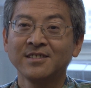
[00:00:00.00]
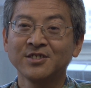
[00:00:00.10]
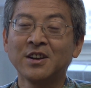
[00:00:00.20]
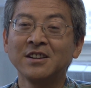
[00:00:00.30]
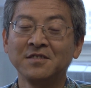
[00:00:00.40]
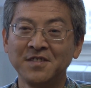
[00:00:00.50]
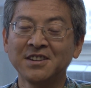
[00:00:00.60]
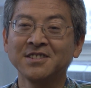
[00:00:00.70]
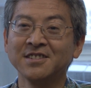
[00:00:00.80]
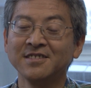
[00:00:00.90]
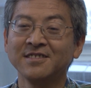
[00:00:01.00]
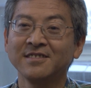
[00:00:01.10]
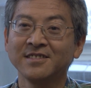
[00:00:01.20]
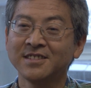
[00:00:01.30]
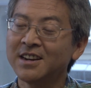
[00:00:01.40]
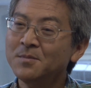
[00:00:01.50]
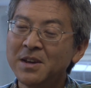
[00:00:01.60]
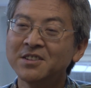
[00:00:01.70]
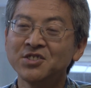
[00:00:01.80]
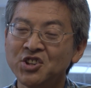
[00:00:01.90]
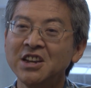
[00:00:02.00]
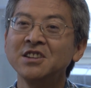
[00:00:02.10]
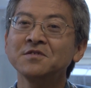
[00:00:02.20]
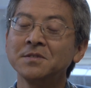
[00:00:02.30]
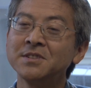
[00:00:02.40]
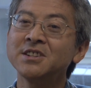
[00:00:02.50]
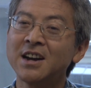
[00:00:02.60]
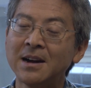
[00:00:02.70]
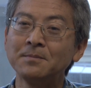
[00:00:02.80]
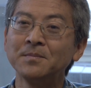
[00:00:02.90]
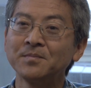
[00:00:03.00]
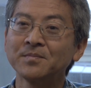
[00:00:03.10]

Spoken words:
So how do you fix it? Got to make a change from the top.